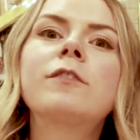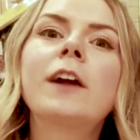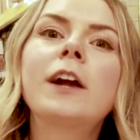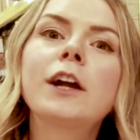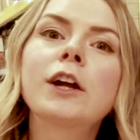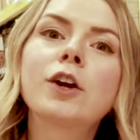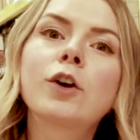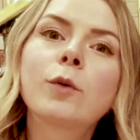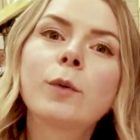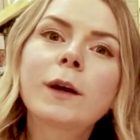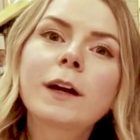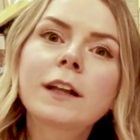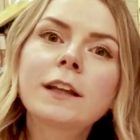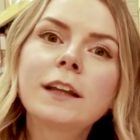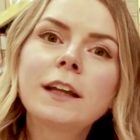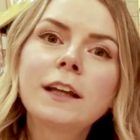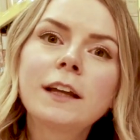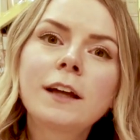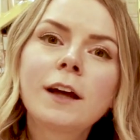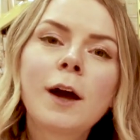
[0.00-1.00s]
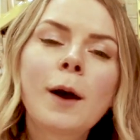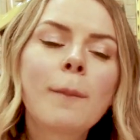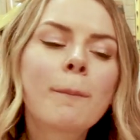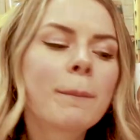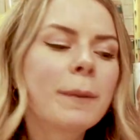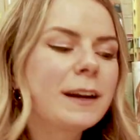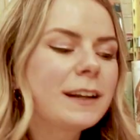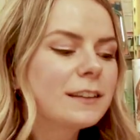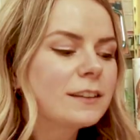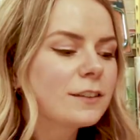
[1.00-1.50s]
very quickly,
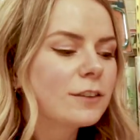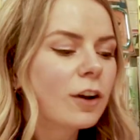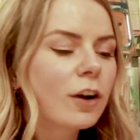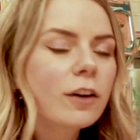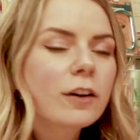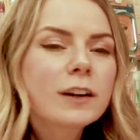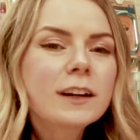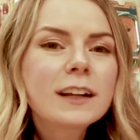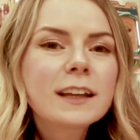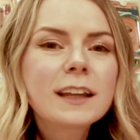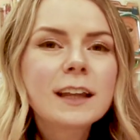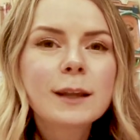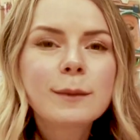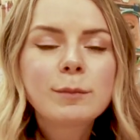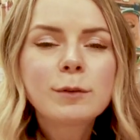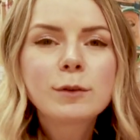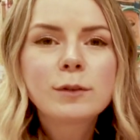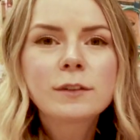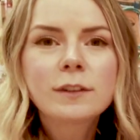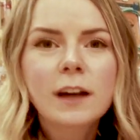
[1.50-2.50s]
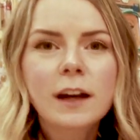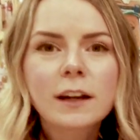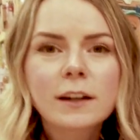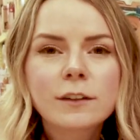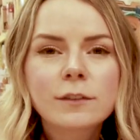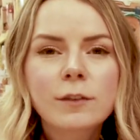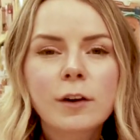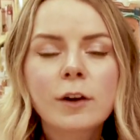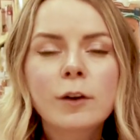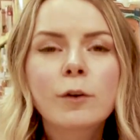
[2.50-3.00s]
but it's not going to keep you
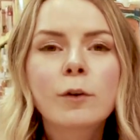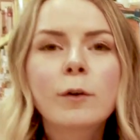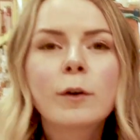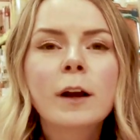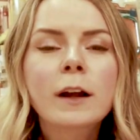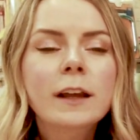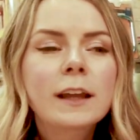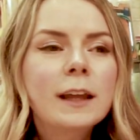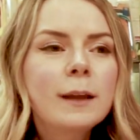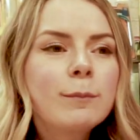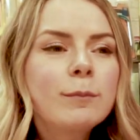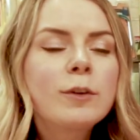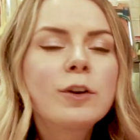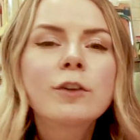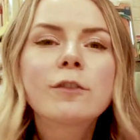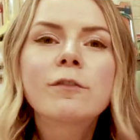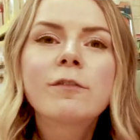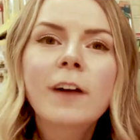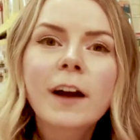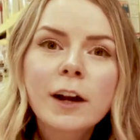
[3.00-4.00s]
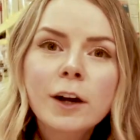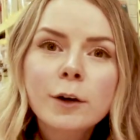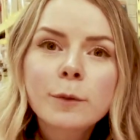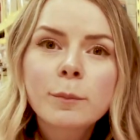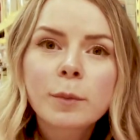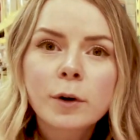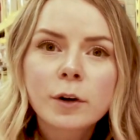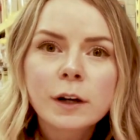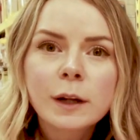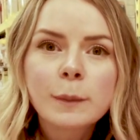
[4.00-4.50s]
satisfied or keep your fire
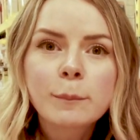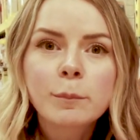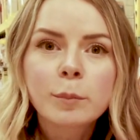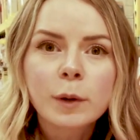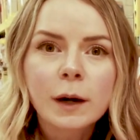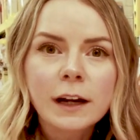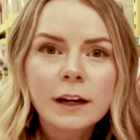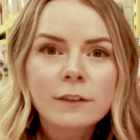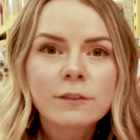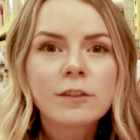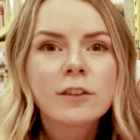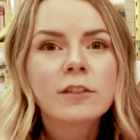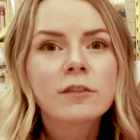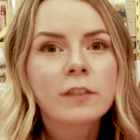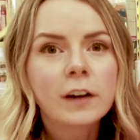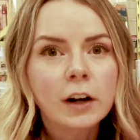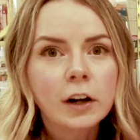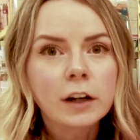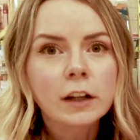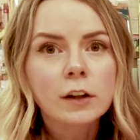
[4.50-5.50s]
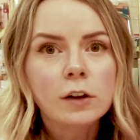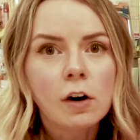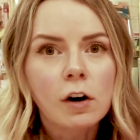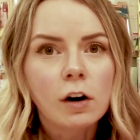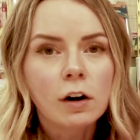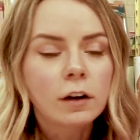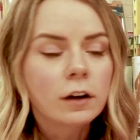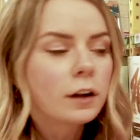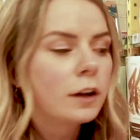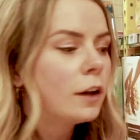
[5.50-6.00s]
burning bright for very
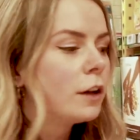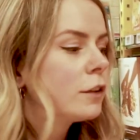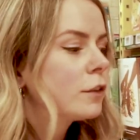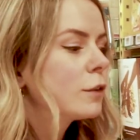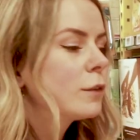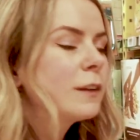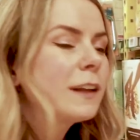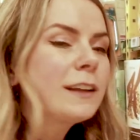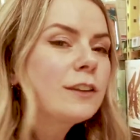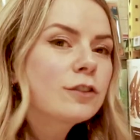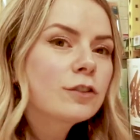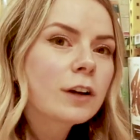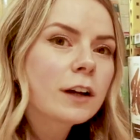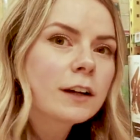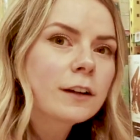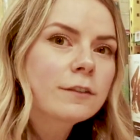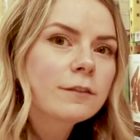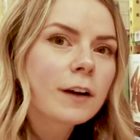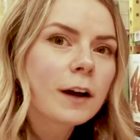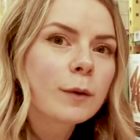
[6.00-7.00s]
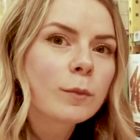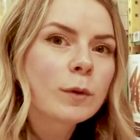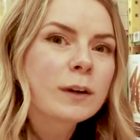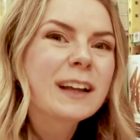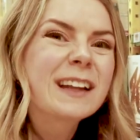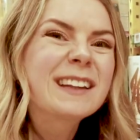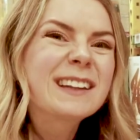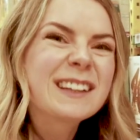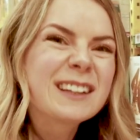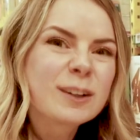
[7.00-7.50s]
long. So let's try to find one
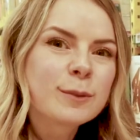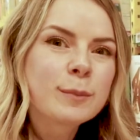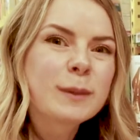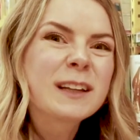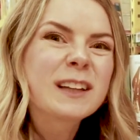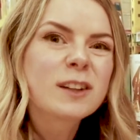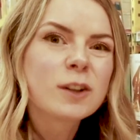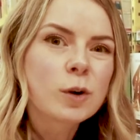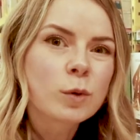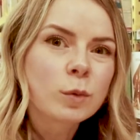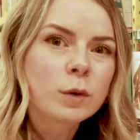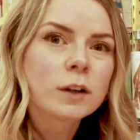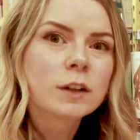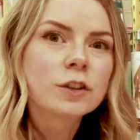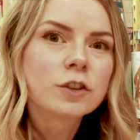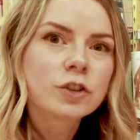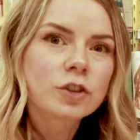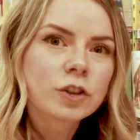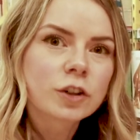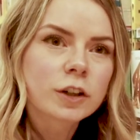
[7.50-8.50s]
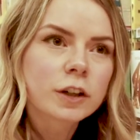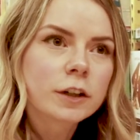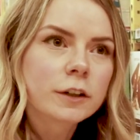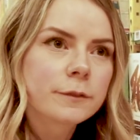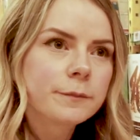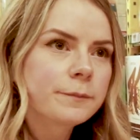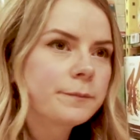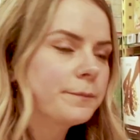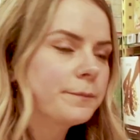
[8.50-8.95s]
a little bit lower in sugar.